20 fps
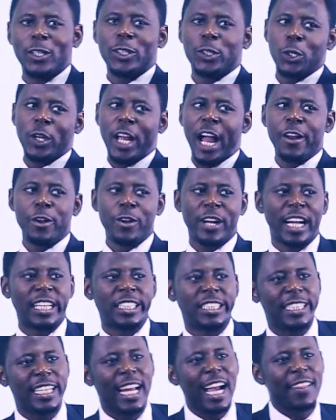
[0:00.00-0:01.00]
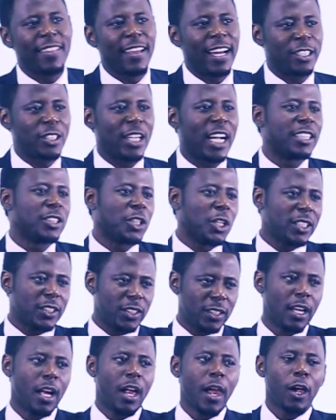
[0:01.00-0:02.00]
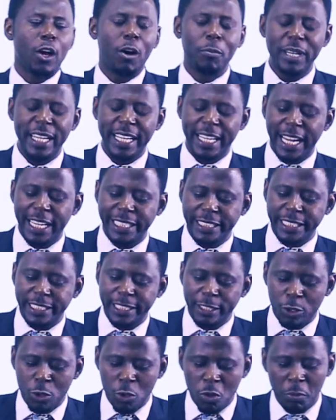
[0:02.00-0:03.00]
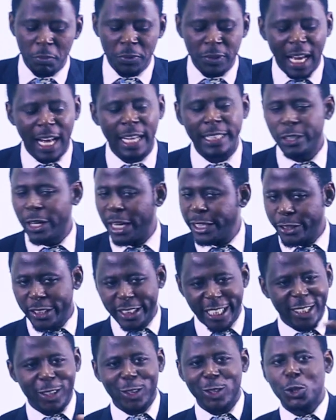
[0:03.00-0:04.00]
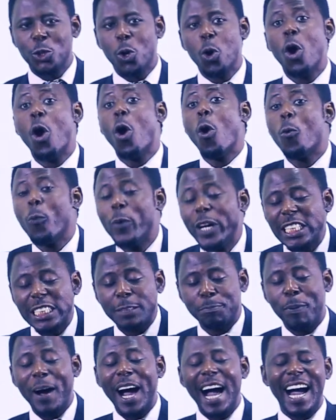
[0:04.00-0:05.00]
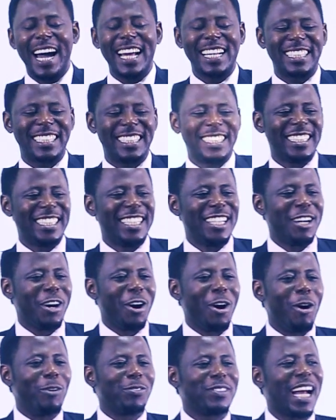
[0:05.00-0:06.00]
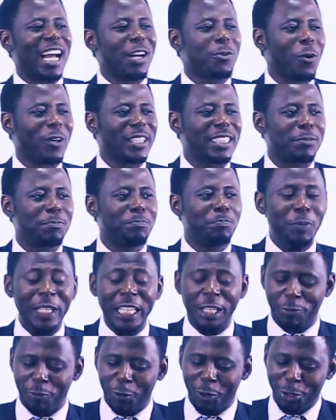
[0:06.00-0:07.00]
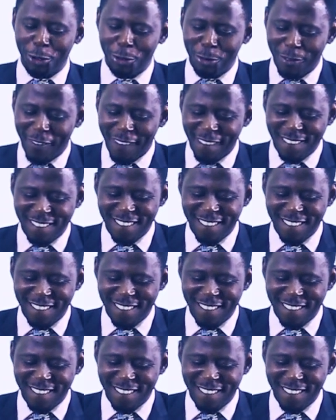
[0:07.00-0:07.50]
just you, can, you can share that. You can just communicate in the rooms and, and just let us know which part of that was big for you.